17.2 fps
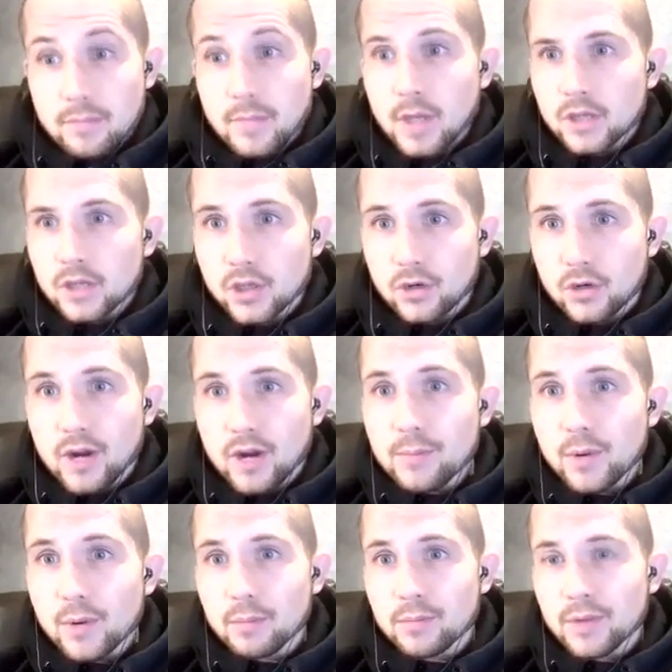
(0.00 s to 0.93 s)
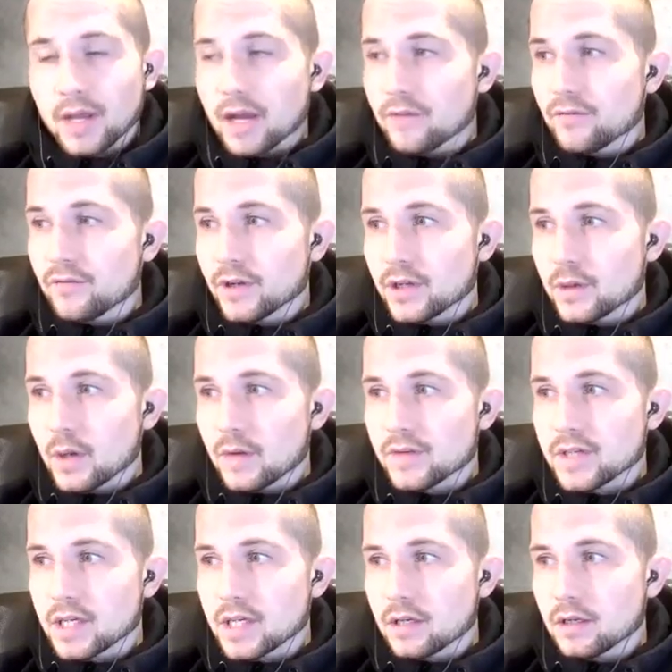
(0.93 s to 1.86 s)
That's a great problem to have for the
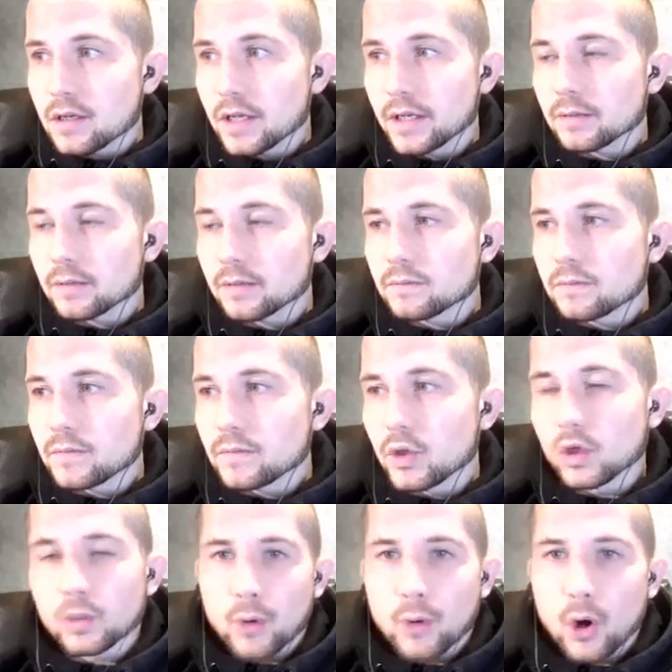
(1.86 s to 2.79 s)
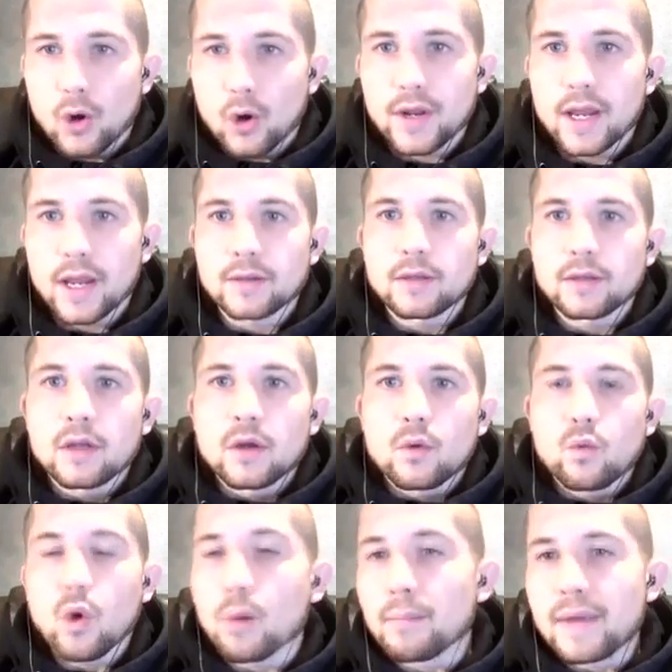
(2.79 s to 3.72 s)
UFC. Mm. Like you look at Poirier,
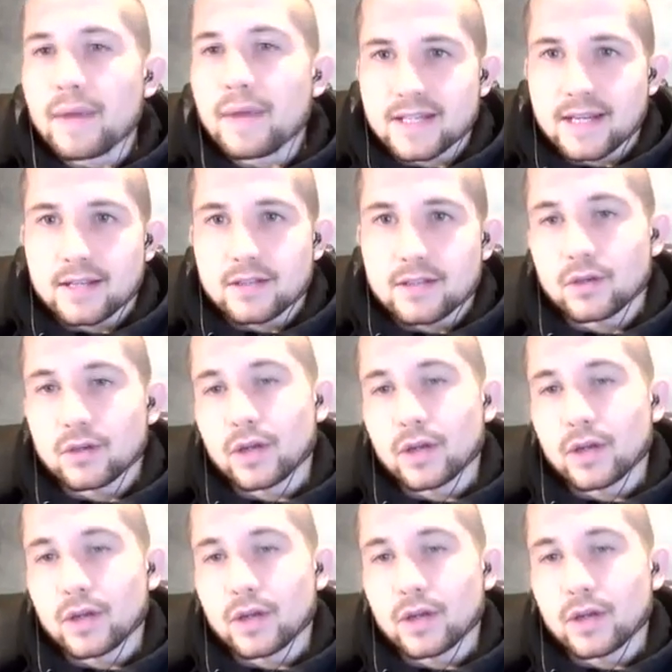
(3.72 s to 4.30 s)
what makes sense.